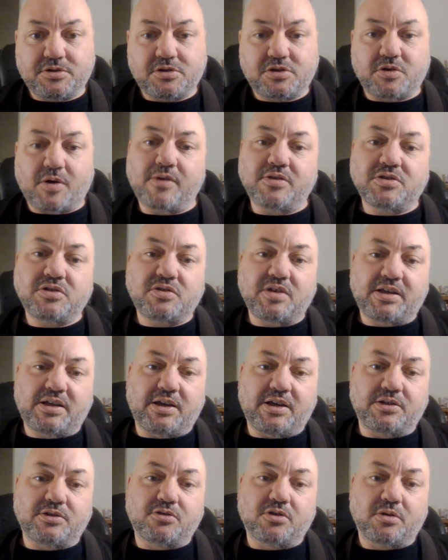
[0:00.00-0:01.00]
So I was thinking
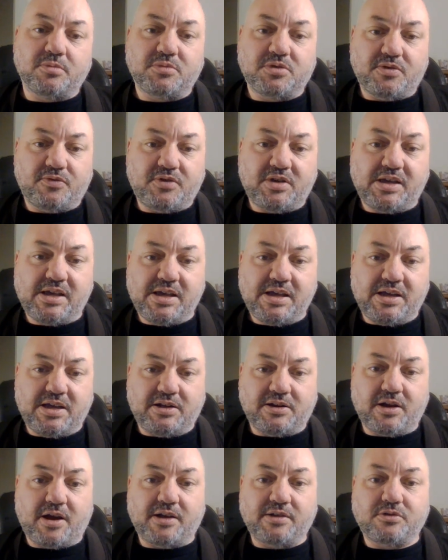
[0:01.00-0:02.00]
in terms of key,
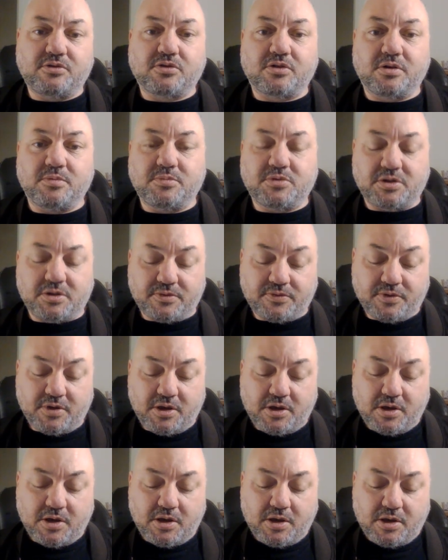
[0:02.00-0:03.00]
not in terms of
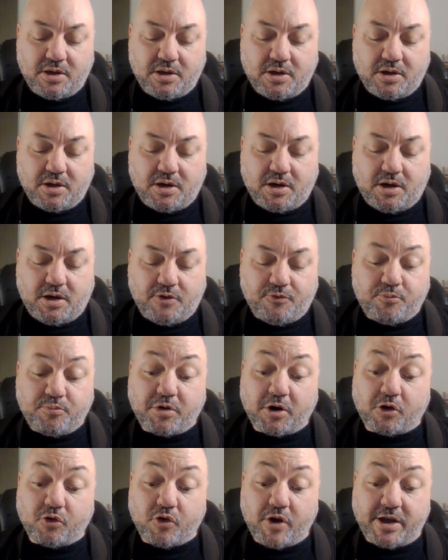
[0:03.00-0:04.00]

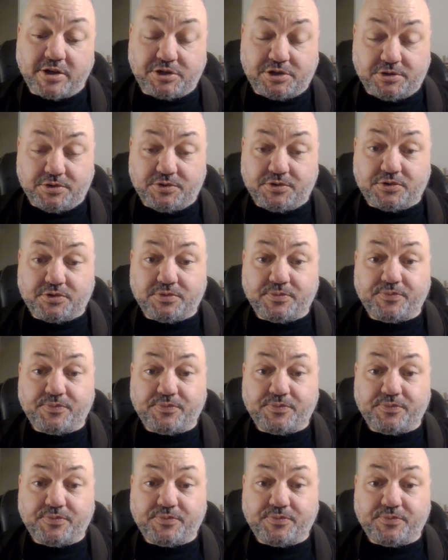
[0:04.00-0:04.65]
progressions.